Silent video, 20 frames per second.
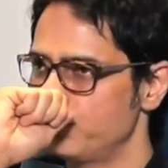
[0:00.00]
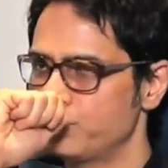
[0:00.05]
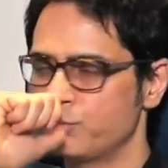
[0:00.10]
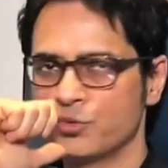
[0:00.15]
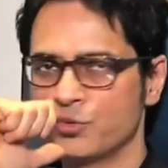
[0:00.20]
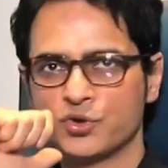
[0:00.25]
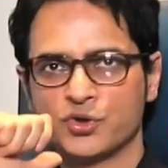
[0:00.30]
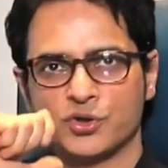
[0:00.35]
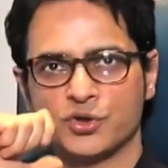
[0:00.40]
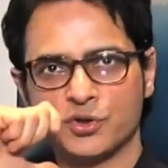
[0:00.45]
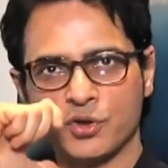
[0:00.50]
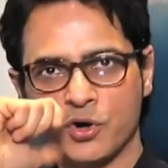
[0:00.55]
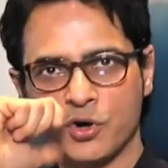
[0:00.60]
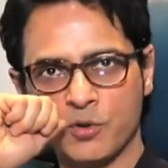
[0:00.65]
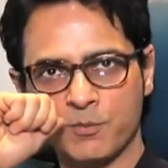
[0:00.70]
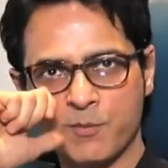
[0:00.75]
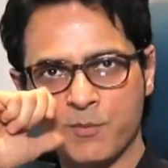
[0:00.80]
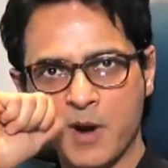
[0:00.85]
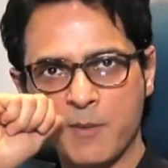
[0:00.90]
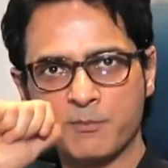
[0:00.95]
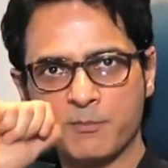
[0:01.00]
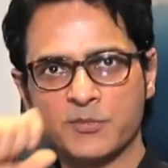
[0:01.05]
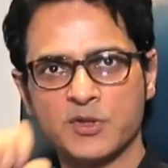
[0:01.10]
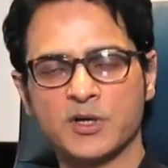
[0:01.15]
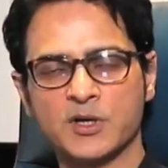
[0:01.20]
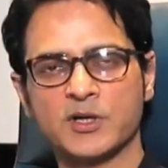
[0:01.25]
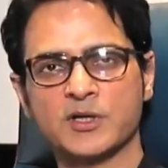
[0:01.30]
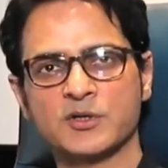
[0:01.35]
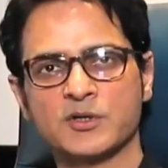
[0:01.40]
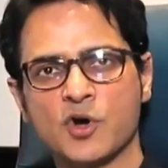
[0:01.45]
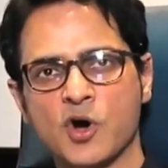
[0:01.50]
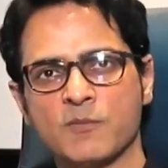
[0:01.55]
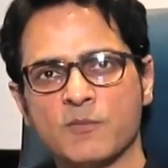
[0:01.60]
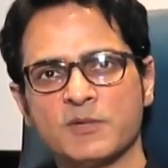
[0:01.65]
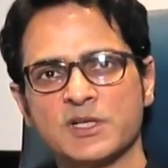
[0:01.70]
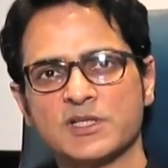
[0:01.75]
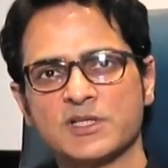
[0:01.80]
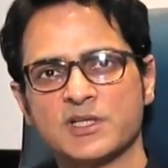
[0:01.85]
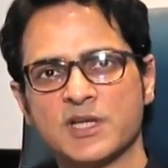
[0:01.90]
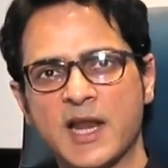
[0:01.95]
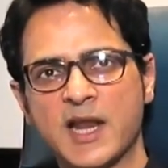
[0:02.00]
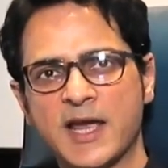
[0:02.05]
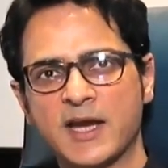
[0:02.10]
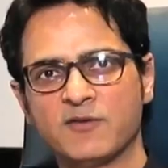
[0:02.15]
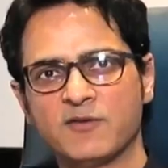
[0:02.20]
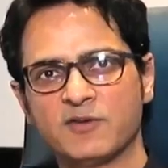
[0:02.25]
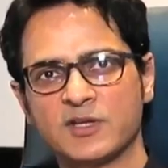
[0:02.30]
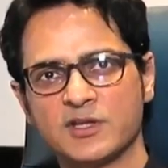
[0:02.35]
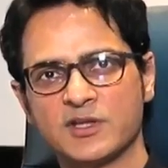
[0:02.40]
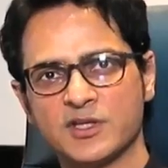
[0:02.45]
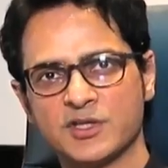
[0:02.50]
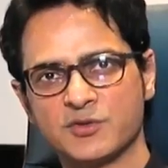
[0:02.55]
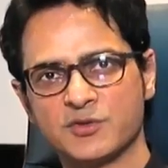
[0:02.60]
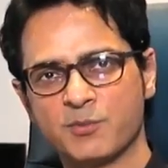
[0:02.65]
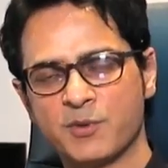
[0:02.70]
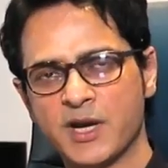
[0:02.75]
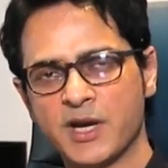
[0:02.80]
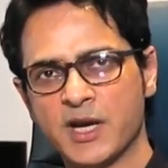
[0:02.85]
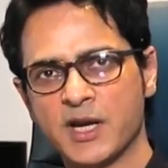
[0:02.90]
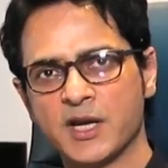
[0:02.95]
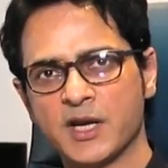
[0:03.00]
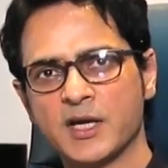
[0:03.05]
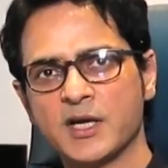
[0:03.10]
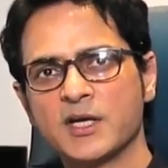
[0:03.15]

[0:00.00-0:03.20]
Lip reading: push or pump the normal saline with the spray,